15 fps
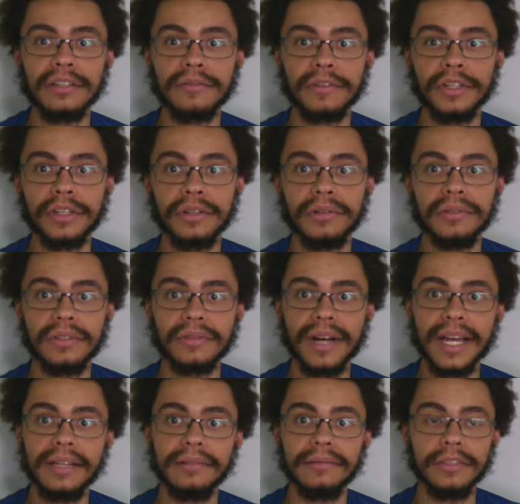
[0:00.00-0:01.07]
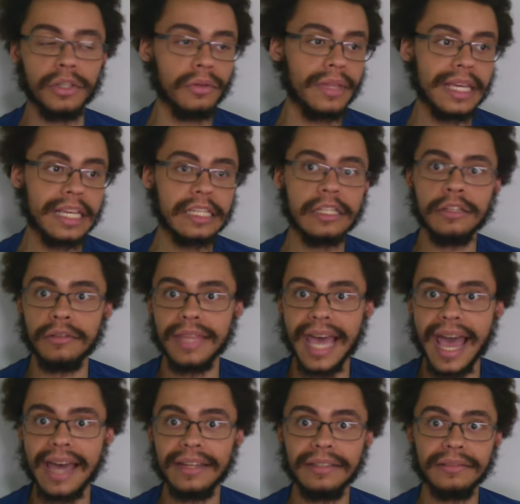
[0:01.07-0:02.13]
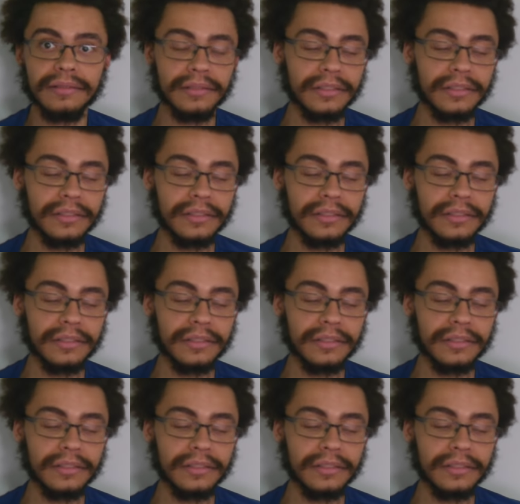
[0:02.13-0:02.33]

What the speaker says: is for dudes, right? Do this, do that,